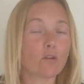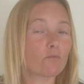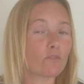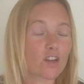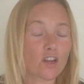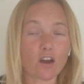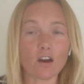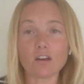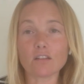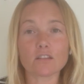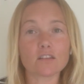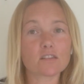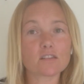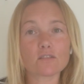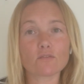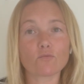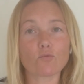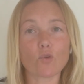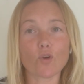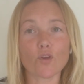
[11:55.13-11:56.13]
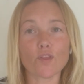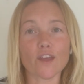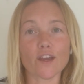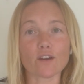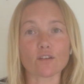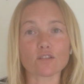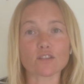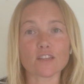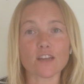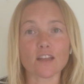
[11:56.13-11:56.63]
regardless of what they
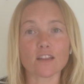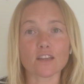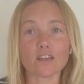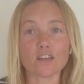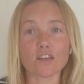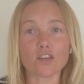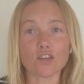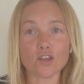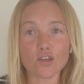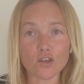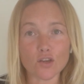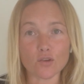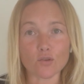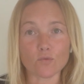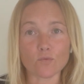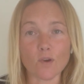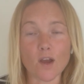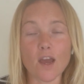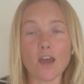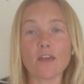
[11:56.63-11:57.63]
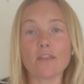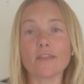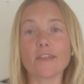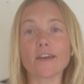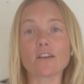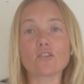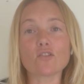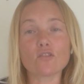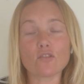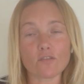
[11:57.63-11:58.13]
are telling you, they
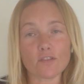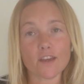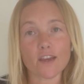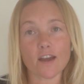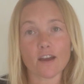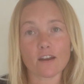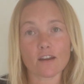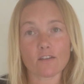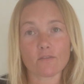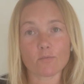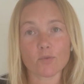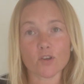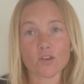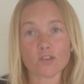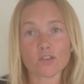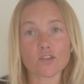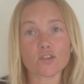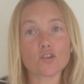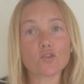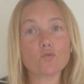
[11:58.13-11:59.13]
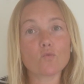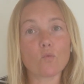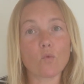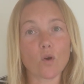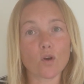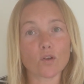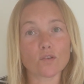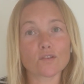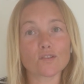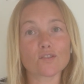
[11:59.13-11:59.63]
are not the kind of person you
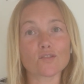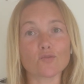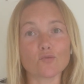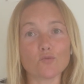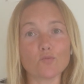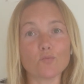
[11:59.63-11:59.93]
want to